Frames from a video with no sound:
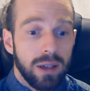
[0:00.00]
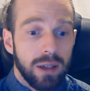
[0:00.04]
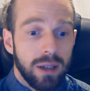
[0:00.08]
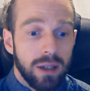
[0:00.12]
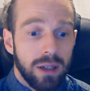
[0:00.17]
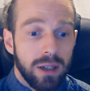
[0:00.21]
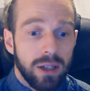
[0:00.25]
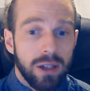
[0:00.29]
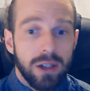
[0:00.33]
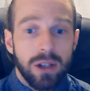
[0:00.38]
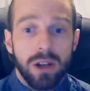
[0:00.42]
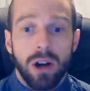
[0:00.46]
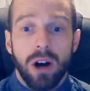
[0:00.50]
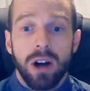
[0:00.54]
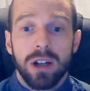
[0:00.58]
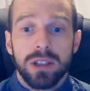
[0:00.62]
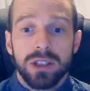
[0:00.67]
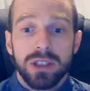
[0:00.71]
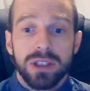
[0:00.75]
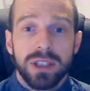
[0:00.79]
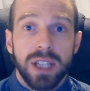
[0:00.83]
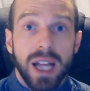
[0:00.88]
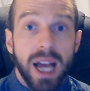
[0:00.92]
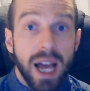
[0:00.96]
not
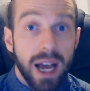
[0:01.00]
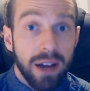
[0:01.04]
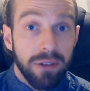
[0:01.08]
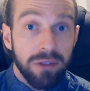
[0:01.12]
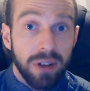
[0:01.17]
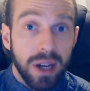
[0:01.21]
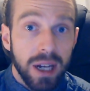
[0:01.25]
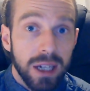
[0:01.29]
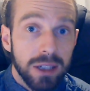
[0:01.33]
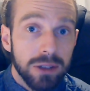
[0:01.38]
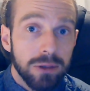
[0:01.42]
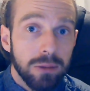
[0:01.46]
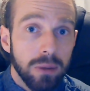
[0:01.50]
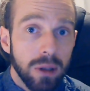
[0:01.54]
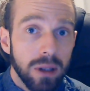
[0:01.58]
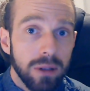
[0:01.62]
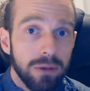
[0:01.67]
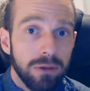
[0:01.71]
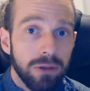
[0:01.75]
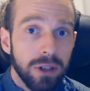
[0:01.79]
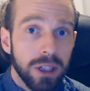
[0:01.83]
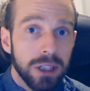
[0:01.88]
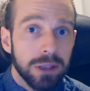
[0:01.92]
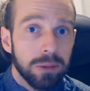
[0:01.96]
just half-ass run
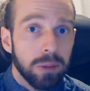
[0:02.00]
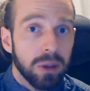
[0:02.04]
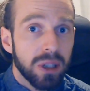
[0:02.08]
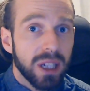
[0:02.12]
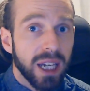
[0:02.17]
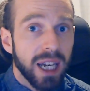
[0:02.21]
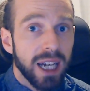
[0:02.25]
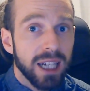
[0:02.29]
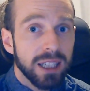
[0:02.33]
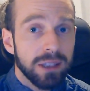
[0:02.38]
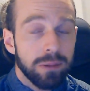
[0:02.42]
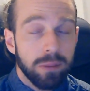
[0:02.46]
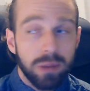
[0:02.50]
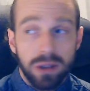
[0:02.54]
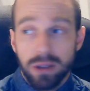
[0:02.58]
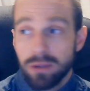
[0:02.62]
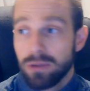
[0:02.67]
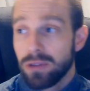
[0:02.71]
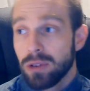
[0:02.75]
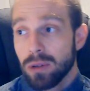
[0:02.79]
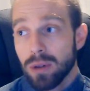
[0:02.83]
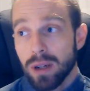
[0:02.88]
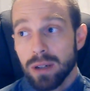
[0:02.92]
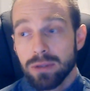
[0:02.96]
Facebook ads, but
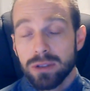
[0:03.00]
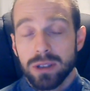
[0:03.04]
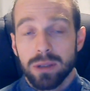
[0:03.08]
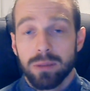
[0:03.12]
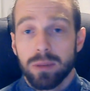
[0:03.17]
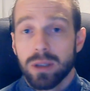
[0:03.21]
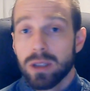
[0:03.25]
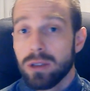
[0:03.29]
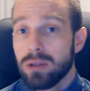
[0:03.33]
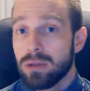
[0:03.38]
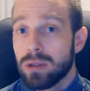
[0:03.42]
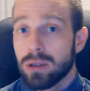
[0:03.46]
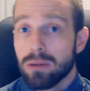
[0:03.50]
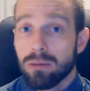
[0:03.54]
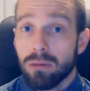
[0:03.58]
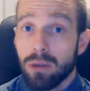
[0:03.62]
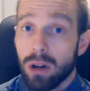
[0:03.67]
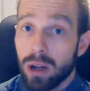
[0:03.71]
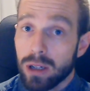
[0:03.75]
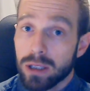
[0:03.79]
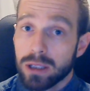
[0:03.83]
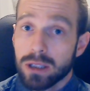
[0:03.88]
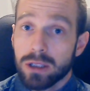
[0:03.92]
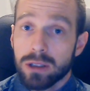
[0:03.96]
if you have someone who can
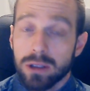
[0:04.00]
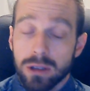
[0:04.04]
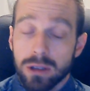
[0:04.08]
run good